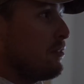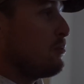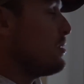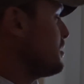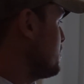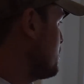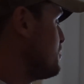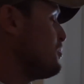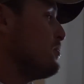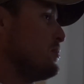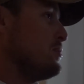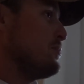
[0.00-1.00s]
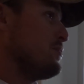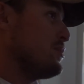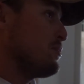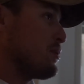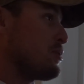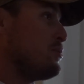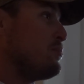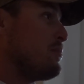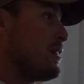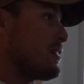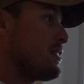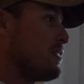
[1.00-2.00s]
No, not the kudu, is the, is the raccoon
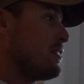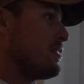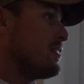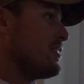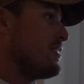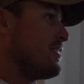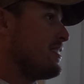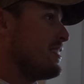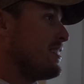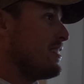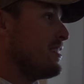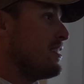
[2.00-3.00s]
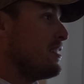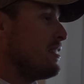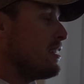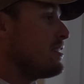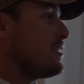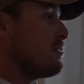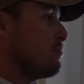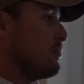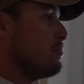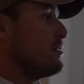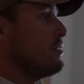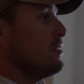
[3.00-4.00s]
back? I don't think so. That's him,
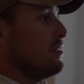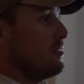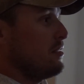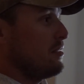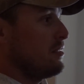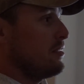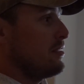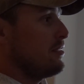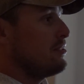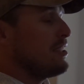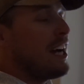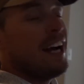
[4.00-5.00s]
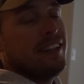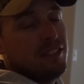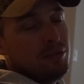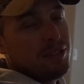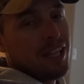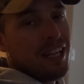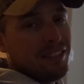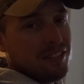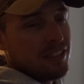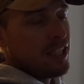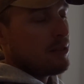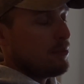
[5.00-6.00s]
let me see it. There's eyes, there was eyes
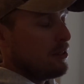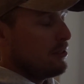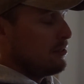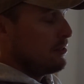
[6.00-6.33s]
on the camera.